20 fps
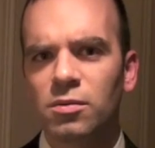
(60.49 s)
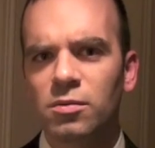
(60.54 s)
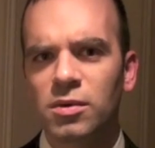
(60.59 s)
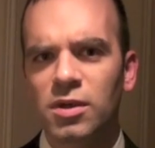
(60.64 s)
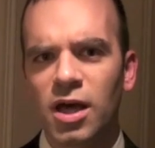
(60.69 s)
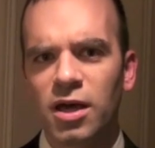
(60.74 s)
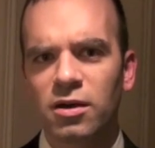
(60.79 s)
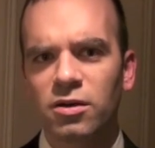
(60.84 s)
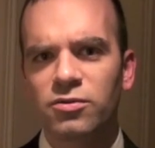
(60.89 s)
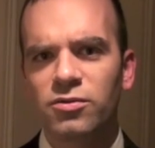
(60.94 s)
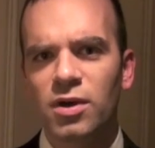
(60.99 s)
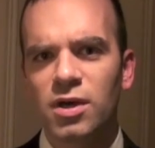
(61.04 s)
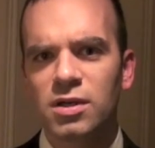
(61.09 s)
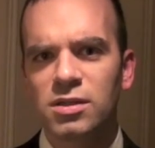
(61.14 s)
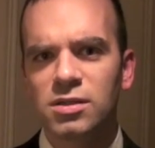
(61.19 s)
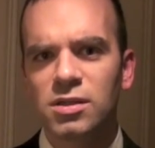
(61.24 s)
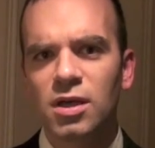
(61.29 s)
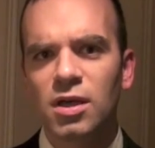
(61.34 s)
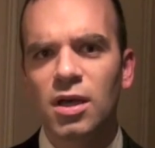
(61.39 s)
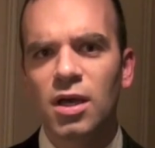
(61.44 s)
without a
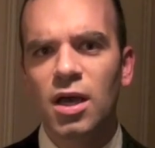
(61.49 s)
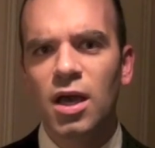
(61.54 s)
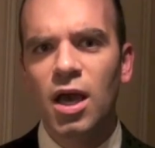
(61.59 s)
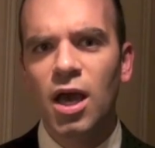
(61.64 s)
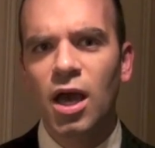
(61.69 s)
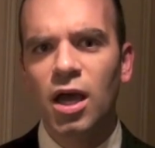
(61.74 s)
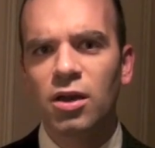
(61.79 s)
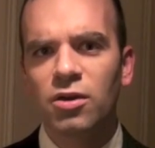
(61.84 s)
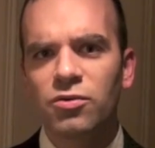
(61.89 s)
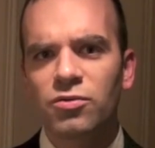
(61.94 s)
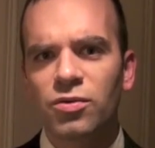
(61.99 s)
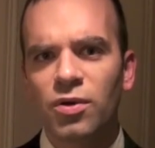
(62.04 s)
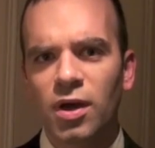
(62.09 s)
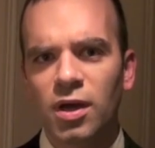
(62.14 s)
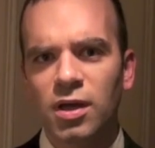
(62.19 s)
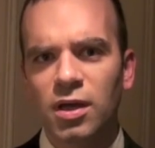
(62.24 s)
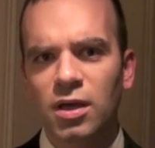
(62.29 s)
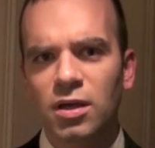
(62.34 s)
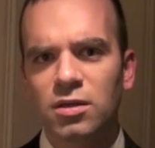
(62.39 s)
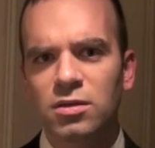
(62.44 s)
trace. And
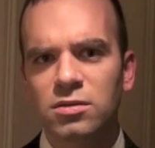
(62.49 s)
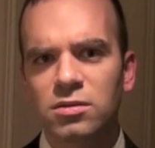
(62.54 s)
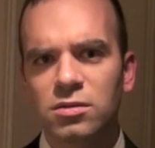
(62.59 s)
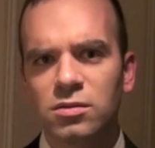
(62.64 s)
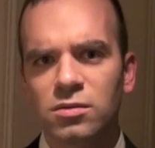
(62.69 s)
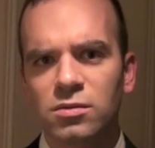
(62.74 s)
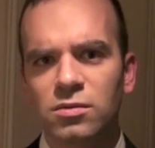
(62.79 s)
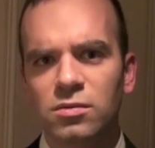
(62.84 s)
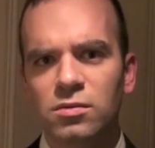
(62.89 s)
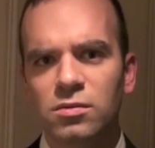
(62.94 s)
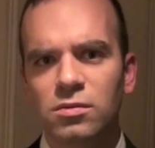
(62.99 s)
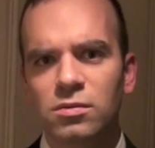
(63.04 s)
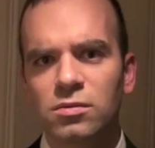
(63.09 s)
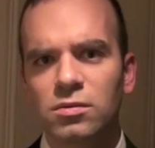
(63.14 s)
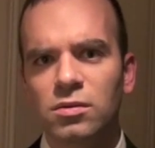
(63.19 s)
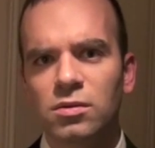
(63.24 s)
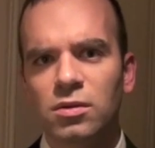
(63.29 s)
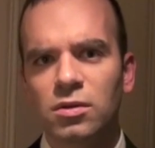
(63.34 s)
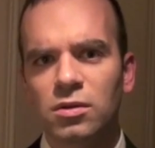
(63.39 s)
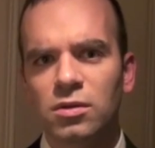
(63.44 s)
trying to
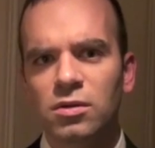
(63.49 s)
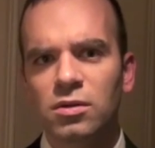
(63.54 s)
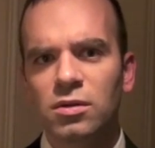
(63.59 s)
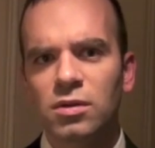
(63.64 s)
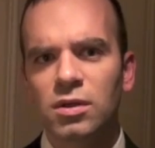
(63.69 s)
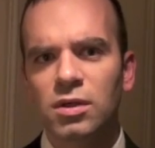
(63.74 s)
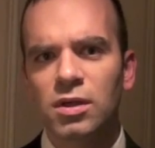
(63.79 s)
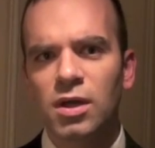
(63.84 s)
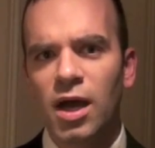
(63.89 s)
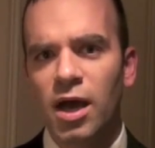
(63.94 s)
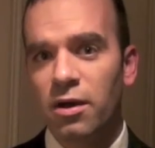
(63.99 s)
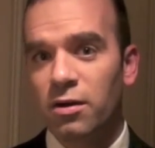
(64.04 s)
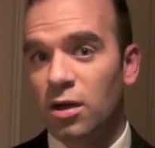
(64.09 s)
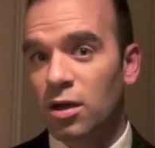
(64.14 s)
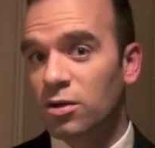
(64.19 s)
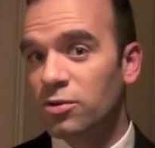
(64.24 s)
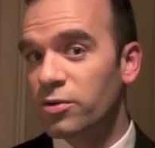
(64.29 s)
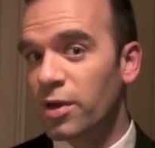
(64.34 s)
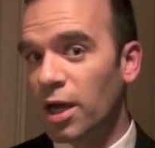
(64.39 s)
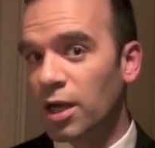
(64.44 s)
learn how
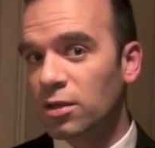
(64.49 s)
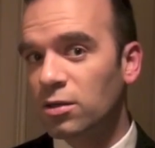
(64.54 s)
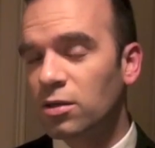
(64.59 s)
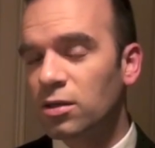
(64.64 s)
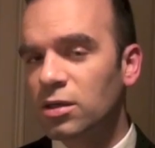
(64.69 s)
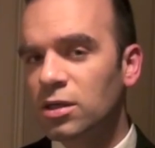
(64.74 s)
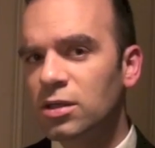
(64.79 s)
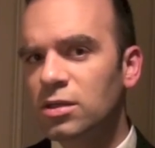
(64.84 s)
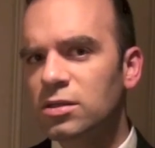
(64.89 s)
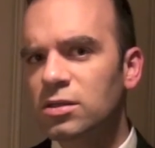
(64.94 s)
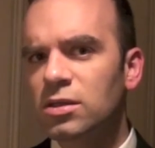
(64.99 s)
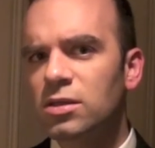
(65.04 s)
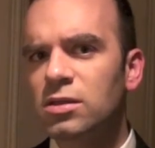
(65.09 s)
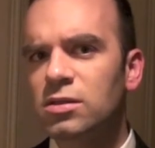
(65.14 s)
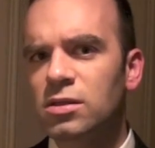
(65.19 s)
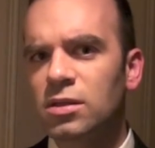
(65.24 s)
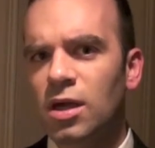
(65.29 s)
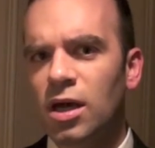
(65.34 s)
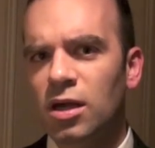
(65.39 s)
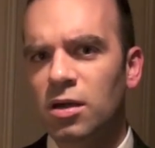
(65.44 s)
to attract
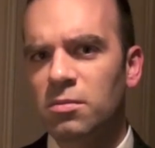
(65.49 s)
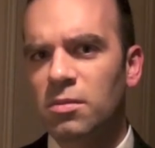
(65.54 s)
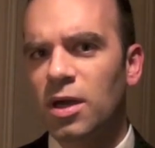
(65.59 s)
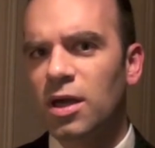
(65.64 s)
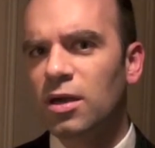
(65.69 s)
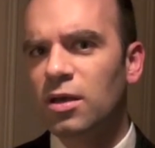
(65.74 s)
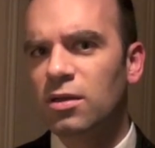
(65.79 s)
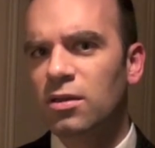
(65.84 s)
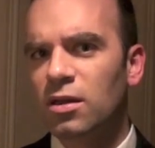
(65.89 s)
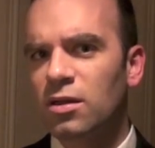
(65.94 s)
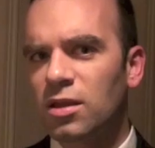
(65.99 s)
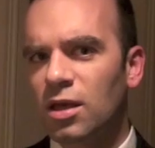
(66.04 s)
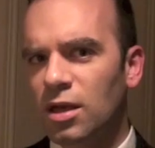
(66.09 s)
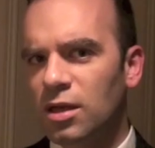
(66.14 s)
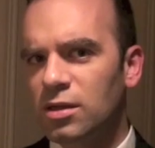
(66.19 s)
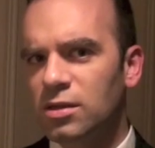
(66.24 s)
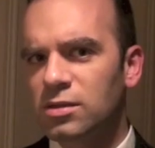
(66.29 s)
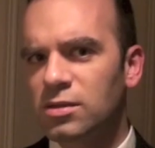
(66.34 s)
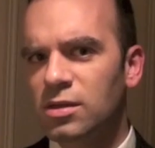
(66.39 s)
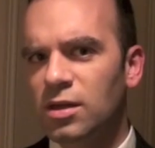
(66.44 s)
audiences and how to make the
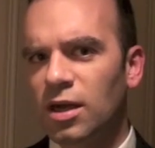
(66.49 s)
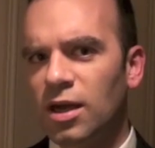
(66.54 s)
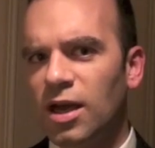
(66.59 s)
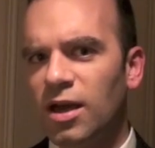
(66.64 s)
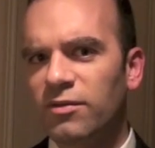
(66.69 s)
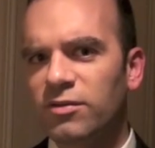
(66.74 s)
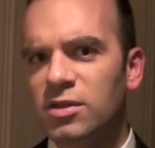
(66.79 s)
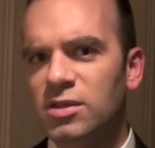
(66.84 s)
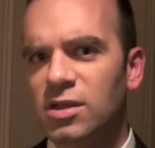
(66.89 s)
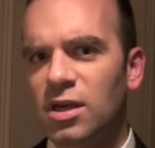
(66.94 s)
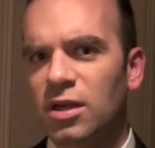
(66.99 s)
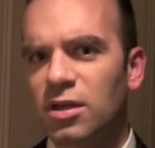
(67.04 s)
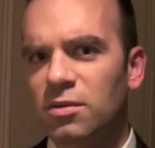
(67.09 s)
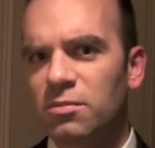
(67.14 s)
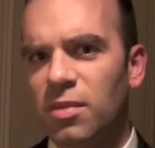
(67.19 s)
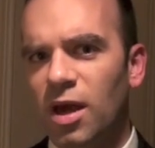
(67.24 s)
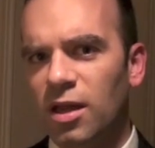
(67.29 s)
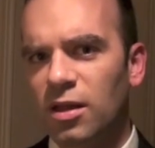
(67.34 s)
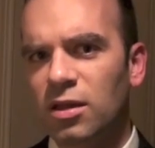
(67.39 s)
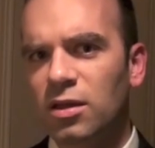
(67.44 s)
things that I have to say
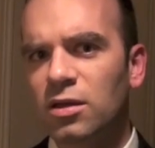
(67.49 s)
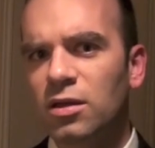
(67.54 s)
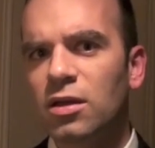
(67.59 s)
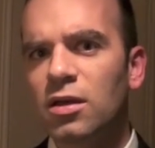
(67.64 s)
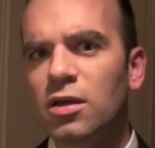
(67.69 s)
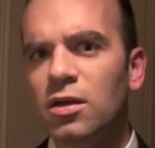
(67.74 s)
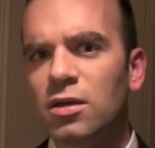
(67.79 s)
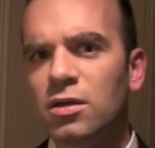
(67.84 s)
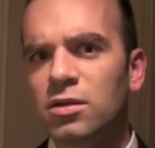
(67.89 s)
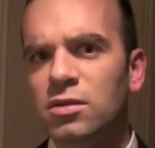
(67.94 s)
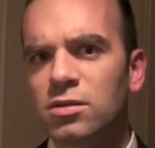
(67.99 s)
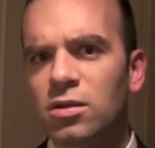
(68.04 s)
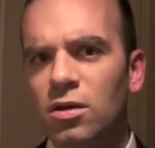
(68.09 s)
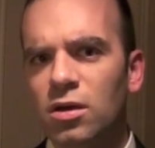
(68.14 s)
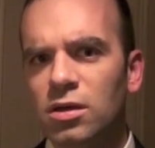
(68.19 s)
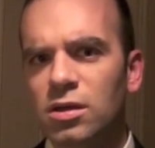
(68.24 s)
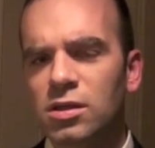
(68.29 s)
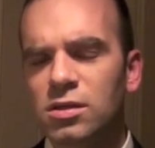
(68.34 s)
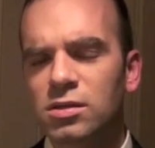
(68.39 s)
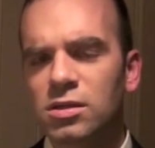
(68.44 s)
compelling to
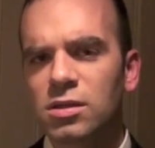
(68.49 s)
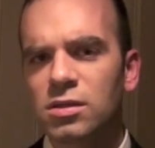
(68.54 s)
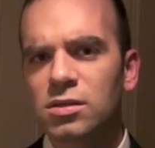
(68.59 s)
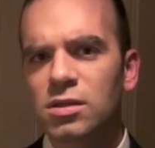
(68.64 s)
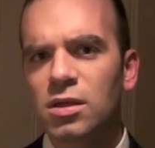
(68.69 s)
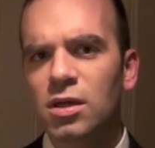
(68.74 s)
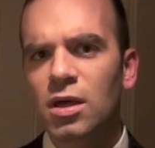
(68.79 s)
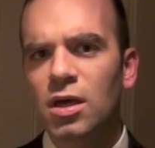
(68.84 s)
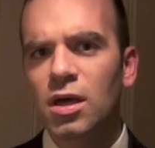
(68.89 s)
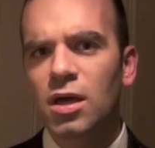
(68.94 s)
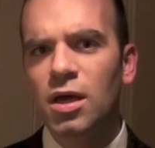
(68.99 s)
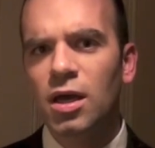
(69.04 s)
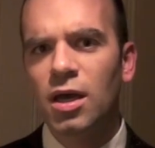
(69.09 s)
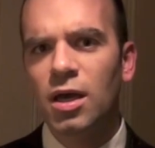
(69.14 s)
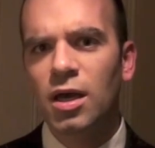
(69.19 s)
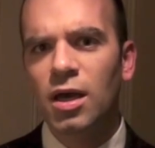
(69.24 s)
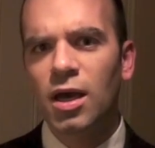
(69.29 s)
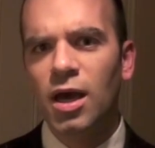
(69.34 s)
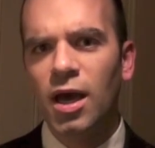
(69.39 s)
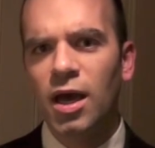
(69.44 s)
audiences,
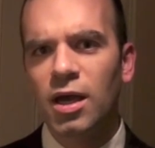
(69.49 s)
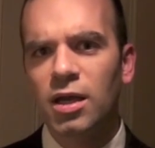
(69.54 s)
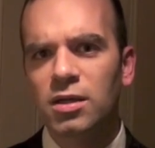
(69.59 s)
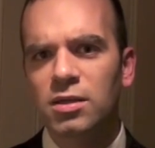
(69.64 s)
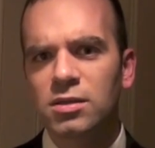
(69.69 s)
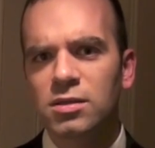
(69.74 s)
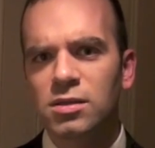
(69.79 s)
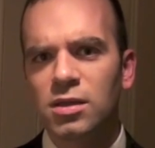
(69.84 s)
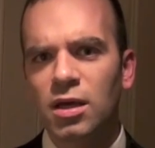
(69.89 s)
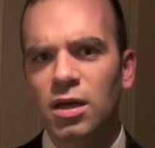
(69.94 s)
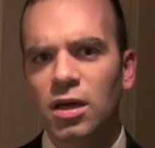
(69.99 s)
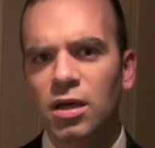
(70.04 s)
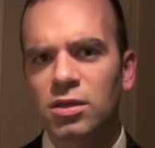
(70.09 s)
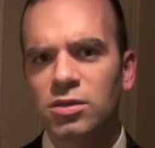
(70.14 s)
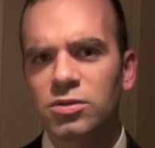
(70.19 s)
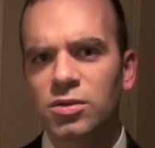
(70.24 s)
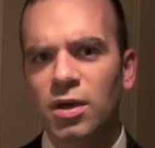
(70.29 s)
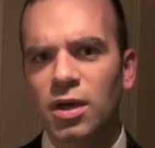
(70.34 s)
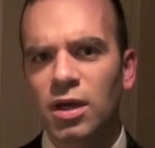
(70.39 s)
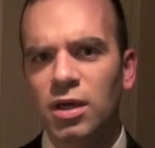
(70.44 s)
and
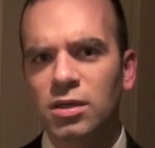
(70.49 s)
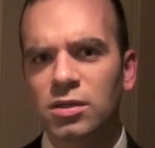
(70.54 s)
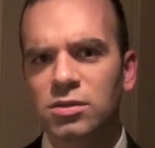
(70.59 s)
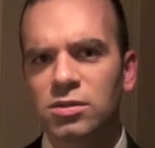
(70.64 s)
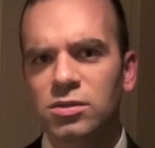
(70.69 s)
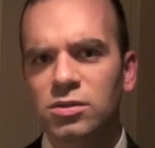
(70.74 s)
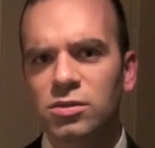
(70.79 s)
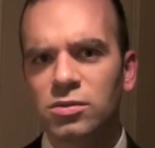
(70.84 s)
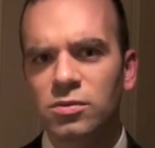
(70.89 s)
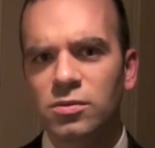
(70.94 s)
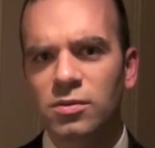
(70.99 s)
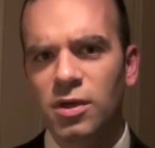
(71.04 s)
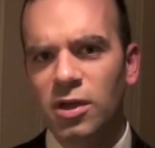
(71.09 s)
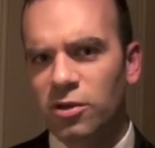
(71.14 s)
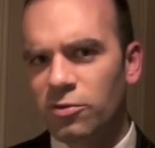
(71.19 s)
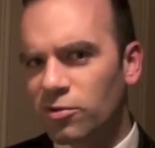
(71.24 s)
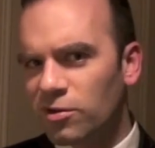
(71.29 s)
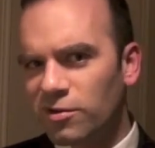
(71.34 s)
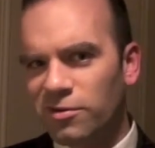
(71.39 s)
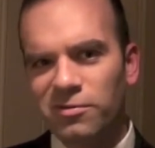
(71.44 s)
trying to
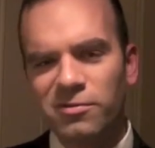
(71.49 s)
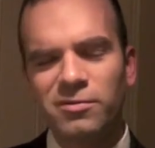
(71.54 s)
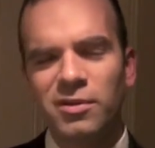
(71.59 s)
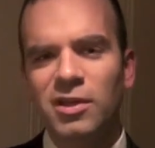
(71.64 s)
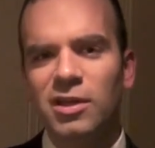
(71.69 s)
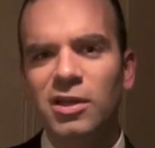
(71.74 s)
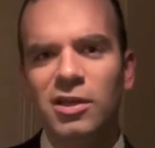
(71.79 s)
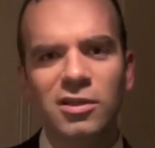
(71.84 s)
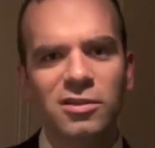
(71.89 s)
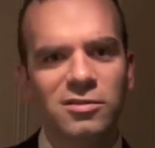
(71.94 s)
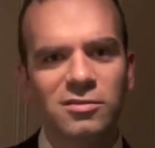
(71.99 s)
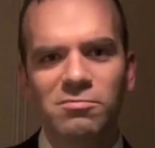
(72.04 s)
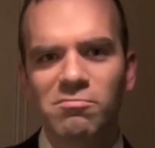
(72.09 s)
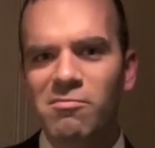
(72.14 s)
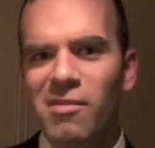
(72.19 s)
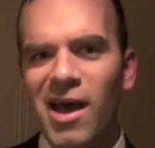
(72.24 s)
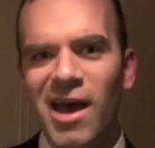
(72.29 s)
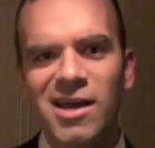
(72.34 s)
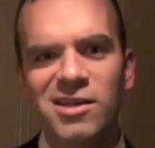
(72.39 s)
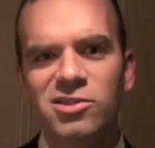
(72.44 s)
iteratively
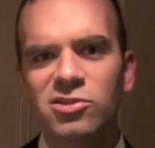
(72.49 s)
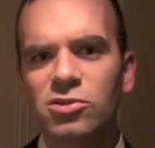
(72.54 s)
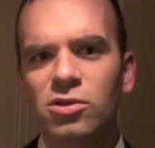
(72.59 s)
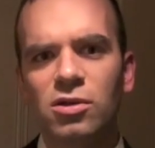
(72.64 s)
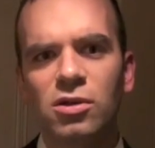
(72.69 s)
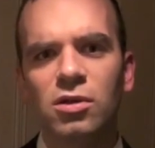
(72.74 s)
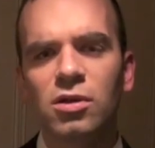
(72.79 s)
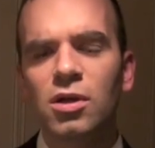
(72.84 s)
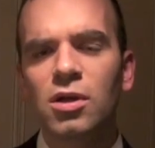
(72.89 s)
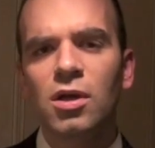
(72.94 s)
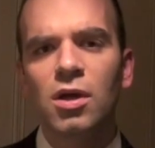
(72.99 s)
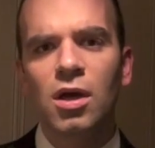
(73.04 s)
master